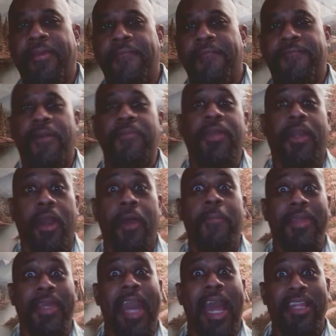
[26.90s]
from the
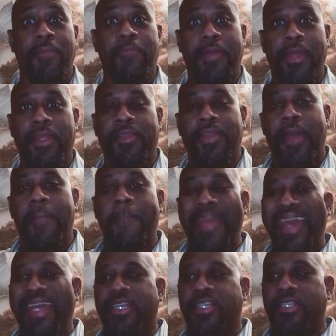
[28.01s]
company Caterpillar that
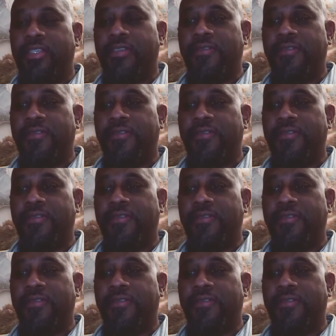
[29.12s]
makes,